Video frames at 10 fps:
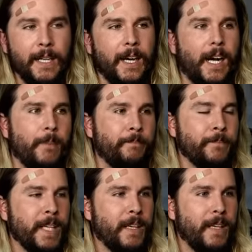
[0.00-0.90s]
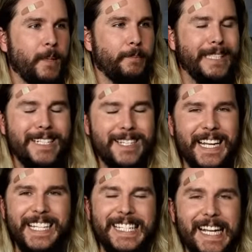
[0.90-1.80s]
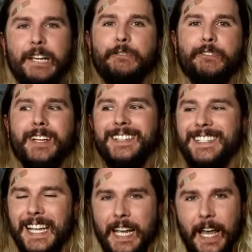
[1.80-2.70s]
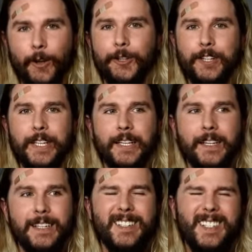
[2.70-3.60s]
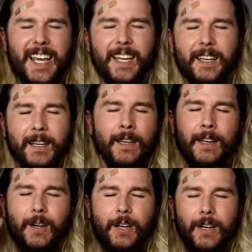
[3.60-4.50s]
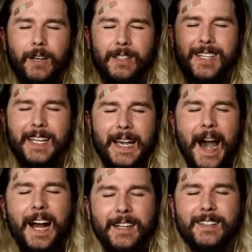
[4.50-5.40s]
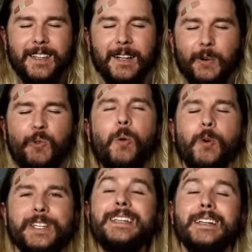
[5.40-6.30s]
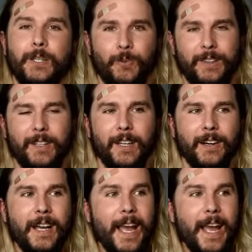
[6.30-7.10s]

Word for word: Um, please stay safe, stay healthy, stay uh, stay cognizant of what we're dealing with here.